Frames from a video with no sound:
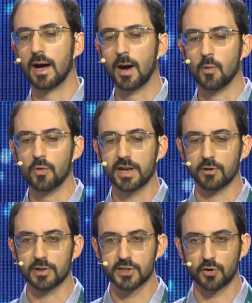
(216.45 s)
we can
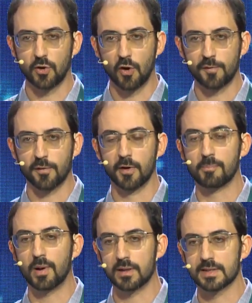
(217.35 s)
also offer
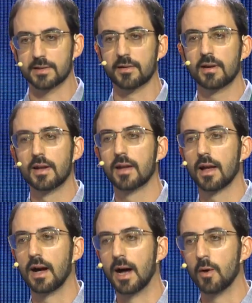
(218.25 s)
Pulsar,
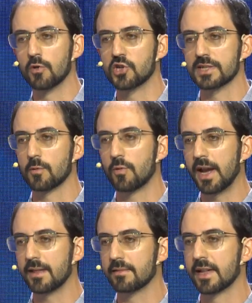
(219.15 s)
which is a
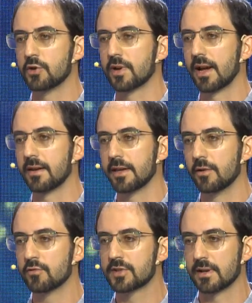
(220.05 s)
way that you can
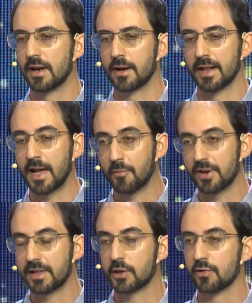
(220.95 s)
use, a
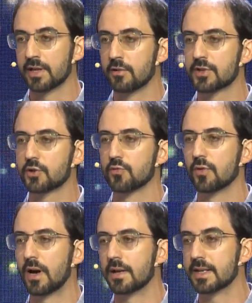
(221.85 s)
library that you can use to
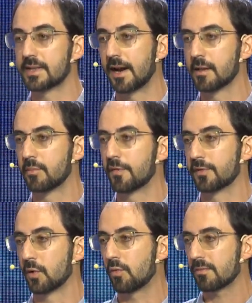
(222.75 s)
design both
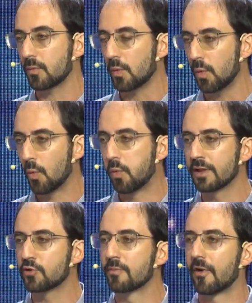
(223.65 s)
the
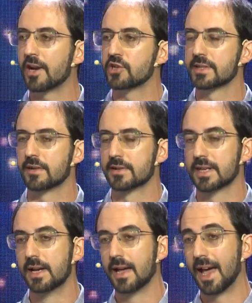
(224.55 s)
quantum registers
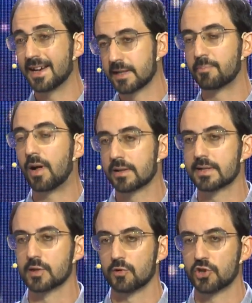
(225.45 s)
and the
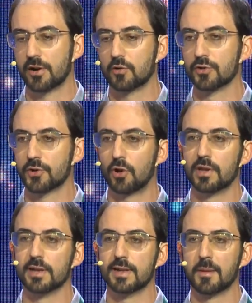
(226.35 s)
pulses which are
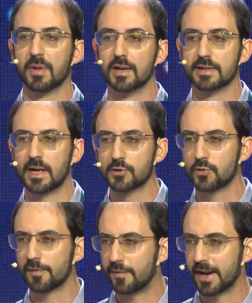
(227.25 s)
controlling them down
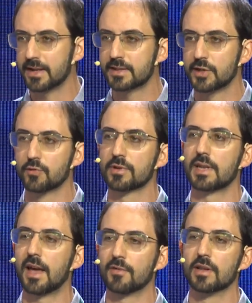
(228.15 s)
to a fine-tuned
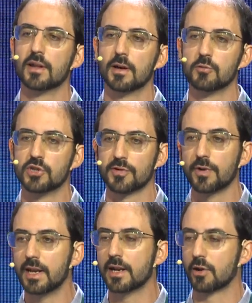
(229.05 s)
level, which is
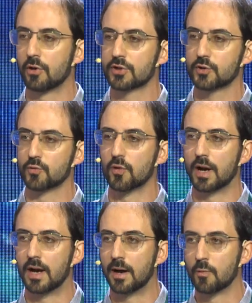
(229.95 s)
really close to
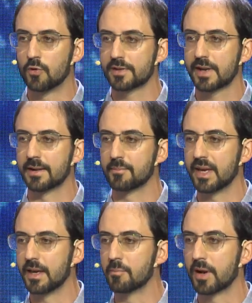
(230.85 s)
what can
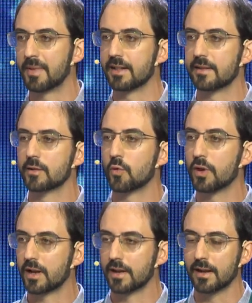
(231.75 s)
be implemented
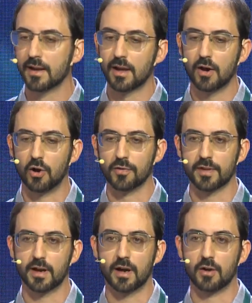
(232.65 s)
quickly on
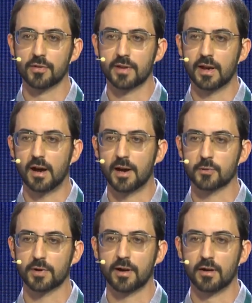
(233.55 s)
the
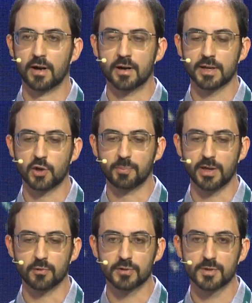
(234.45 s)
hardware
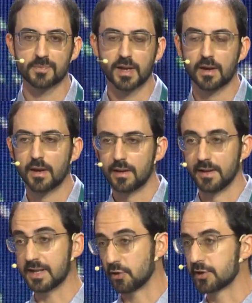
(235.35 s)
QPUs.
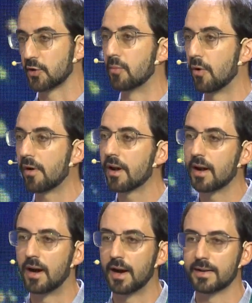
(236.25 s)
There is also more,
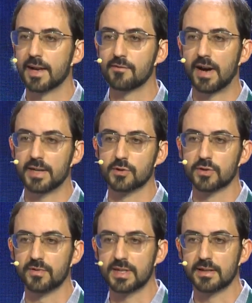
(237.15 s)
and I invite you
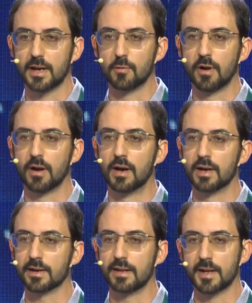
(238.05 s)
to visit our
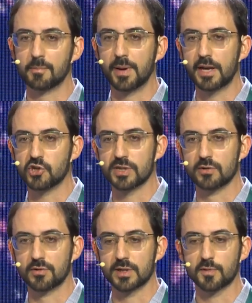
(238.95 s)
GitHub pages
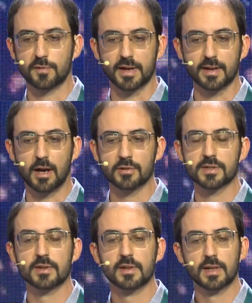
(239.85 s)
in order to find
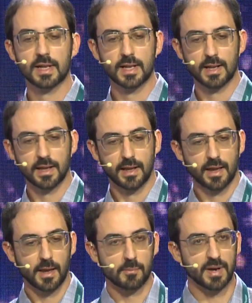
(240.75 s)
out.
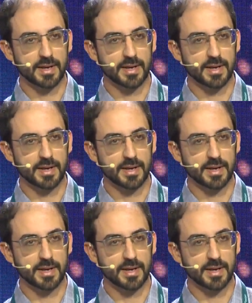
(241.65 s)
But